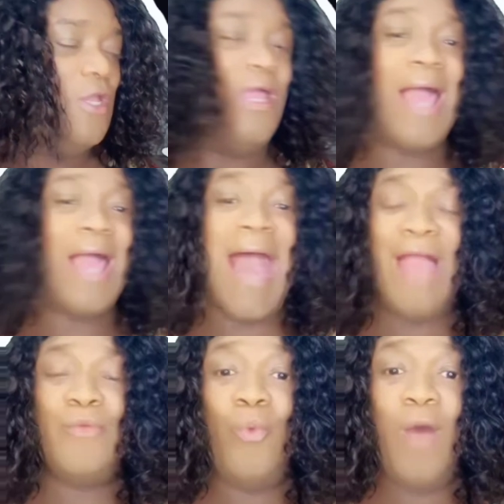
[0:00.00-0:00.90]
I
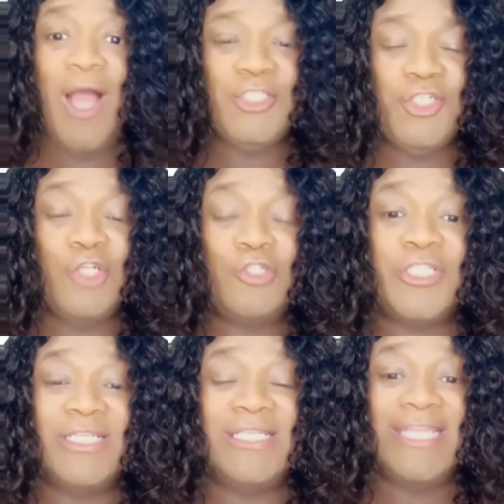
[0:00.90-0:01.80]
want you to
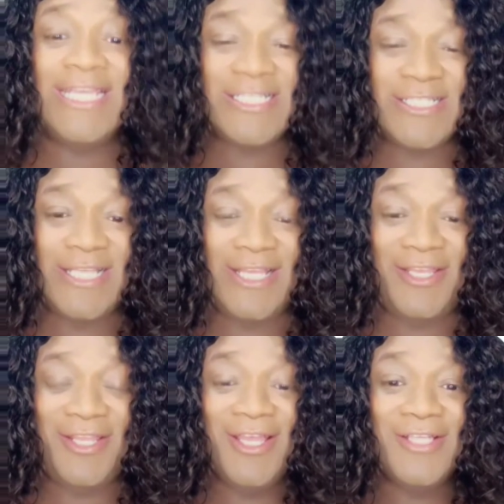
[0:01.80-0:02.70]
listen
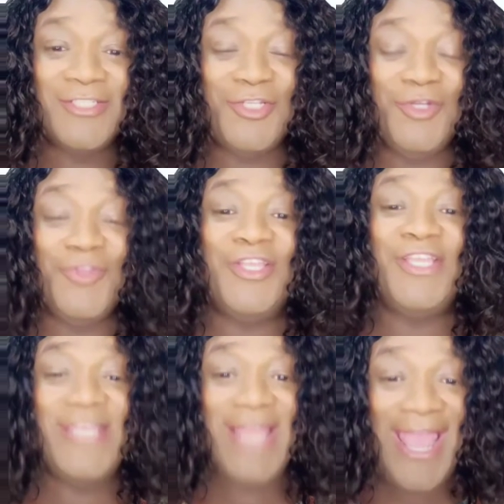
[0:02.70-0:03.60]
to the
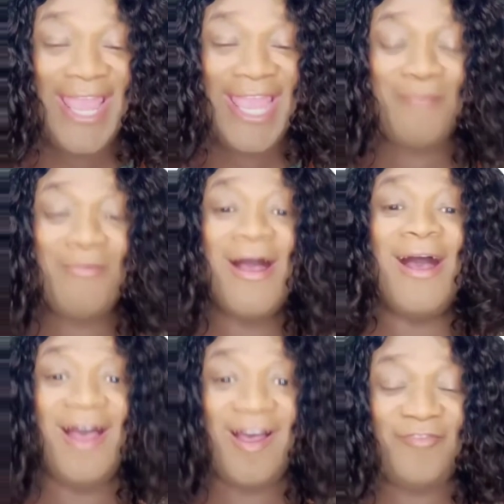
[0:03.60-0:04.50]
name
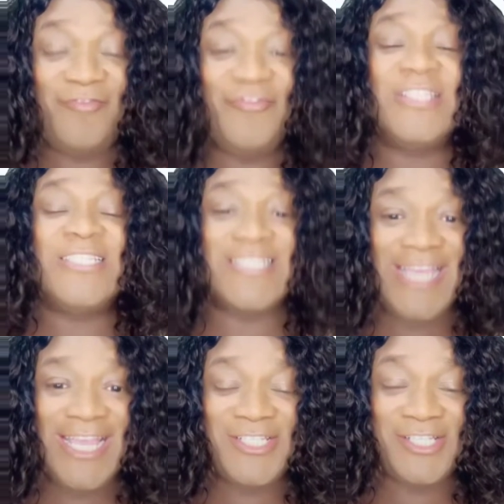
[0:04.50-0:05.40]
of the
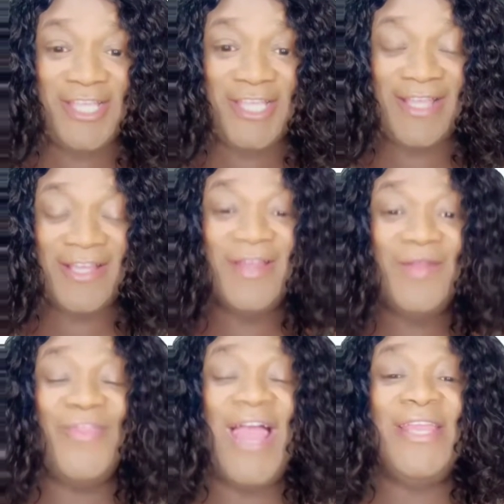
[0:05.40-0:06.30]
seasoning
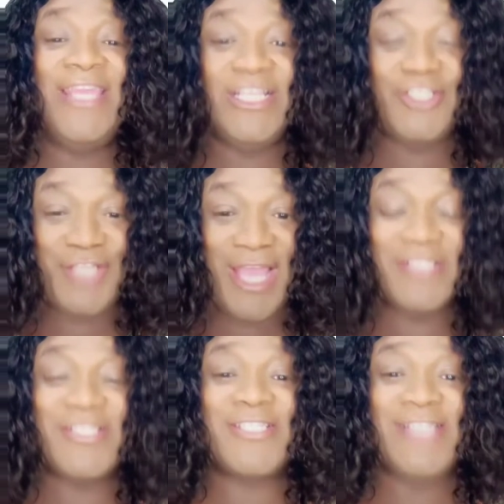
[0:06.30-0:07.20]
that he
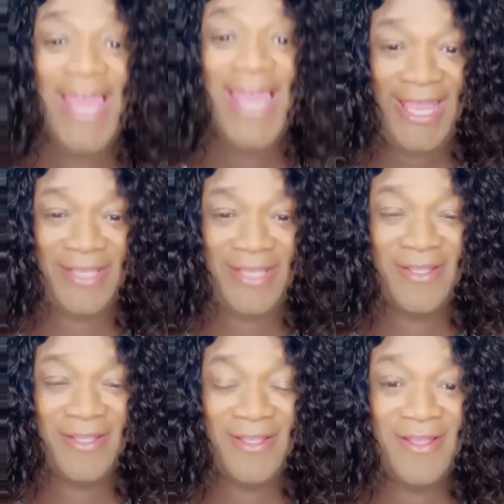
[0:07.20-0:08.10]
just said
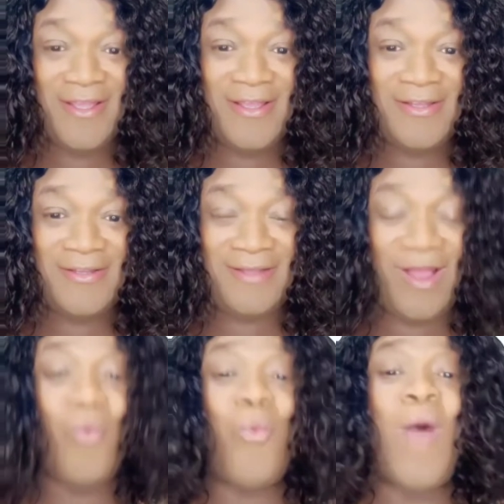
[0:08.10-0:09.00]
a
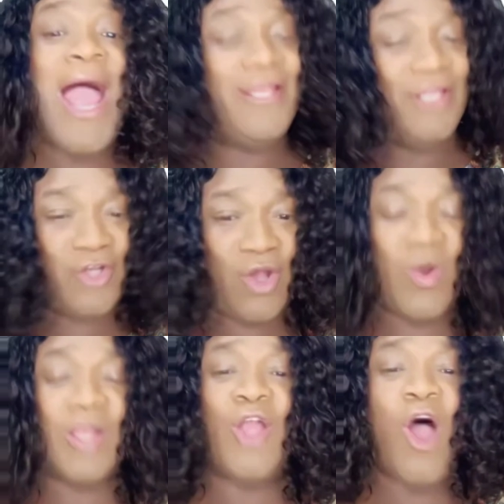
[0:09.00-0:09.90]
while ago, a
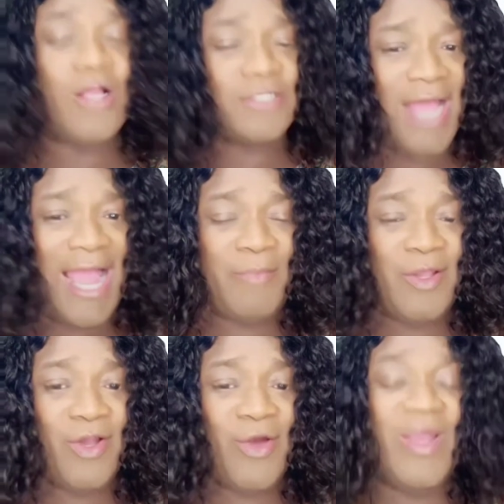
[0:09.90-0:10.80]
long time
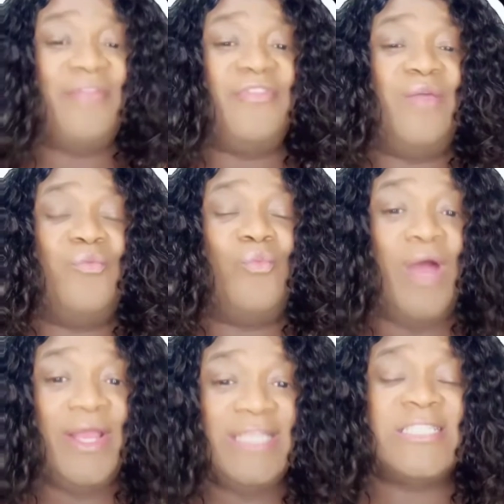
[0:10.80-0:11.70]
ago, and then what
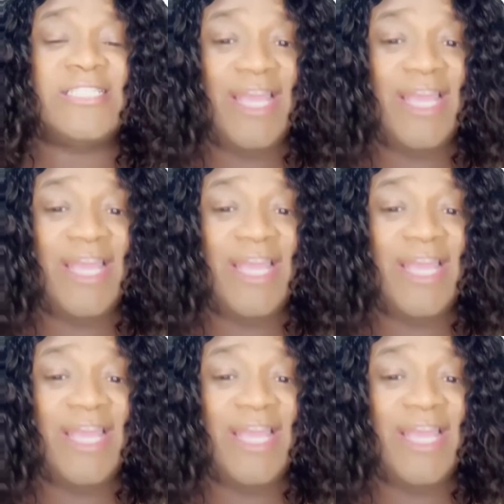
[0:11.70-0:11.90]
he said when